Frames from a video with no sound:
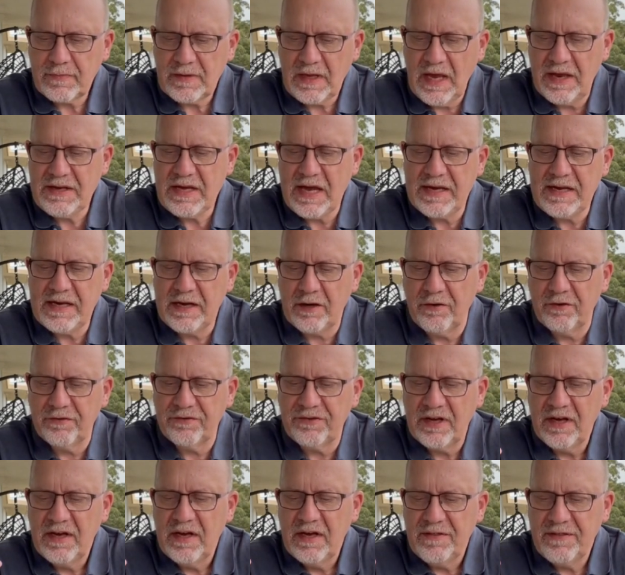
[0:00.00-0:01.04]
And yet he
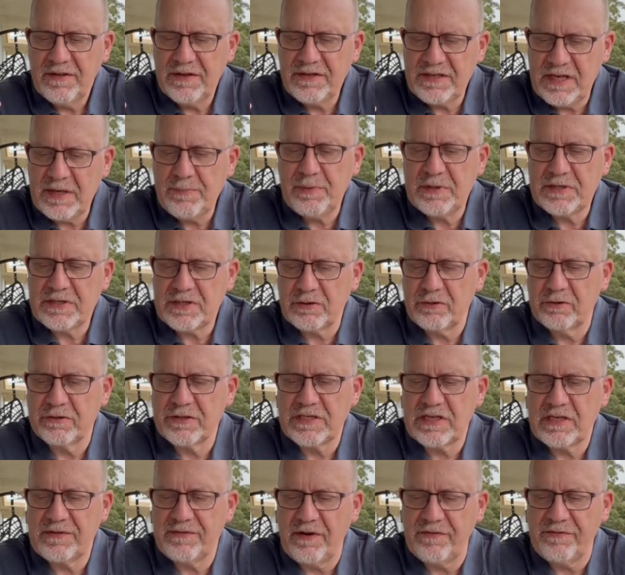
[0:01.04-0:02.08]
goes, the deepest
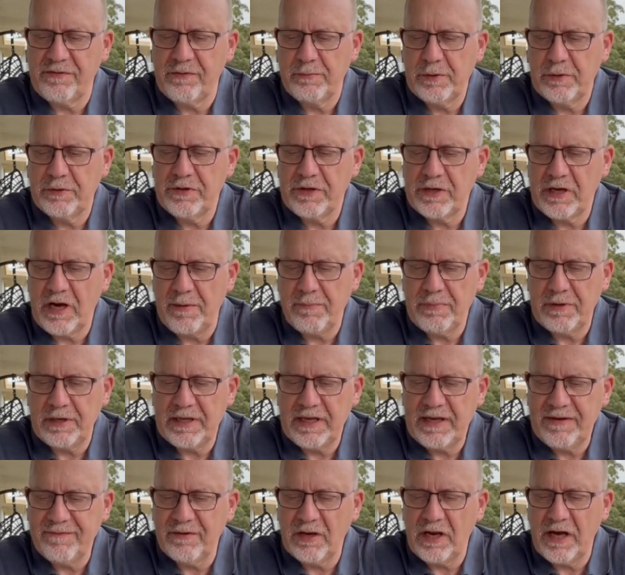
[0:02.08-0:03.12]
causes of our foreboding, I
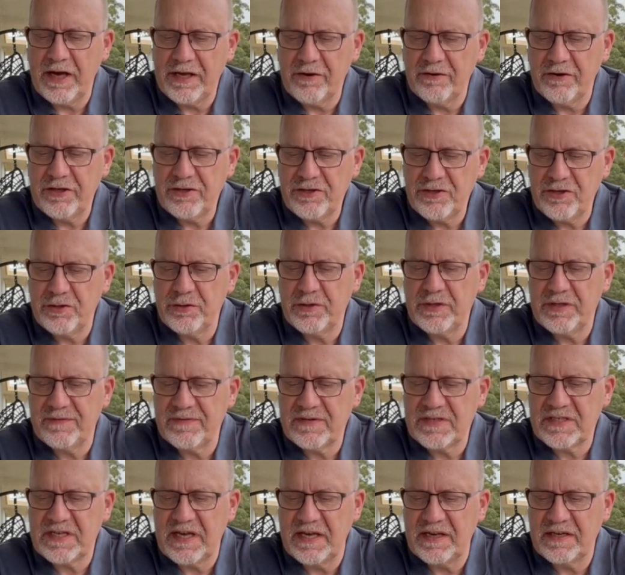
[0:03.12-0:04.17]
believe, lie in our intuitive
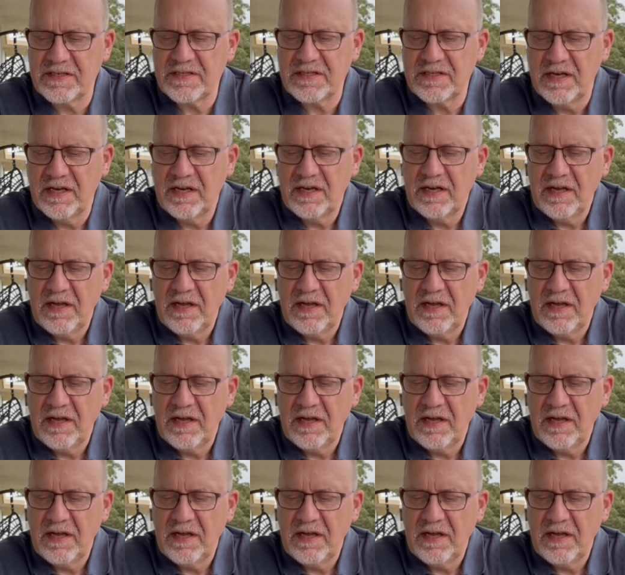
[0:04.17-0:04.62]
sense